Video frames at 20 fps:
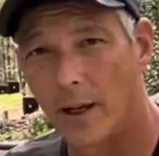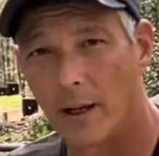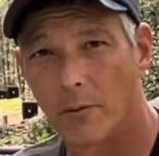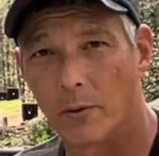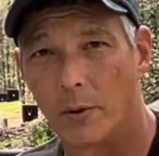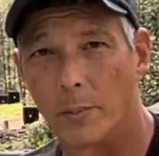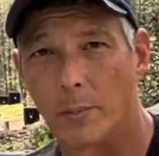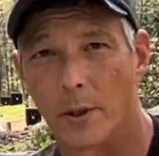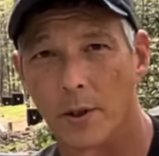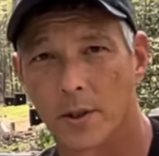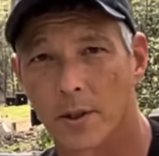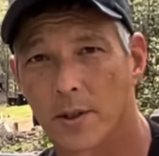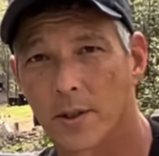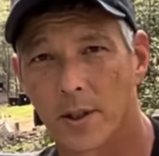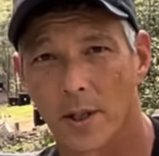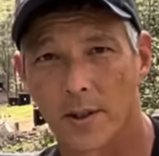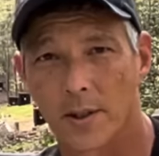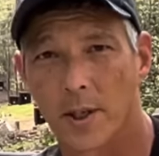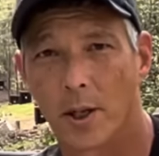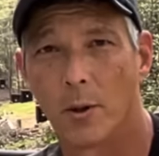every purchase
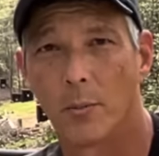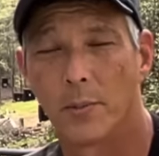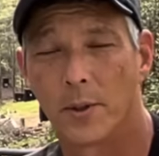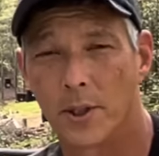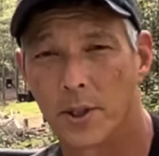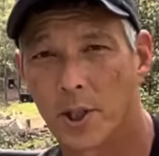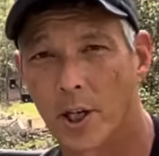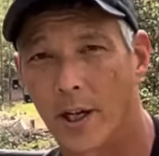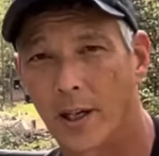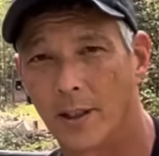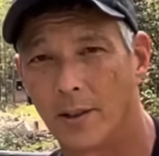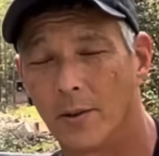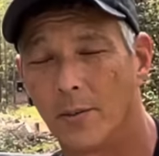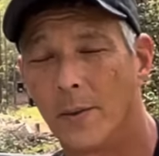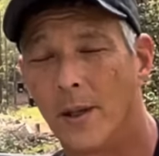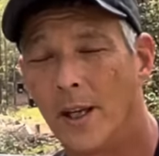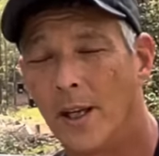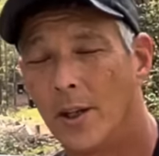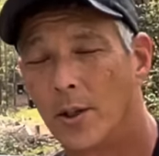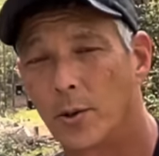does help the channel.
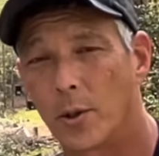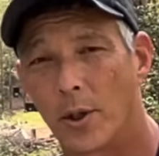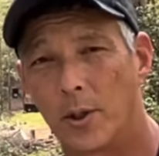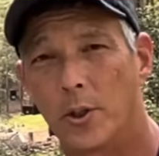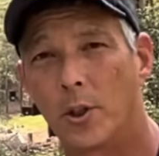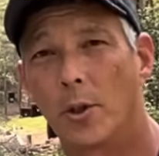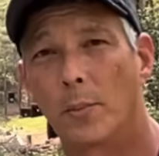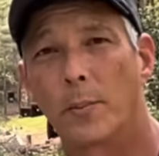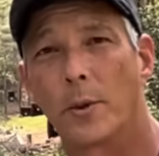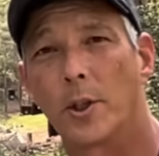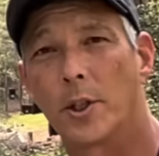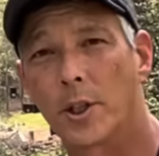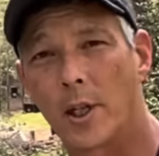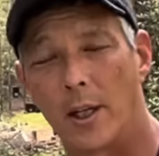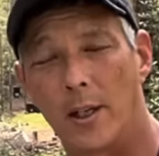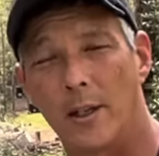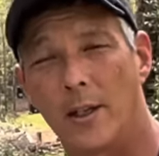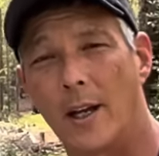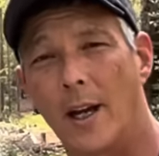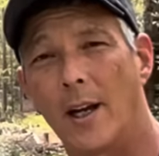So I do appreciate
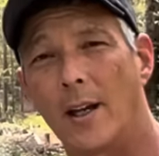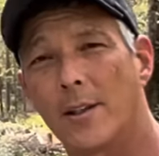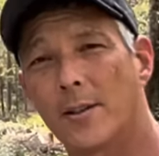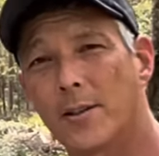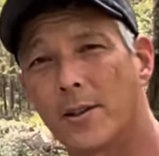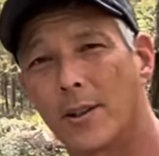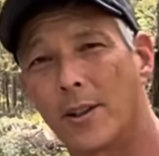you guys.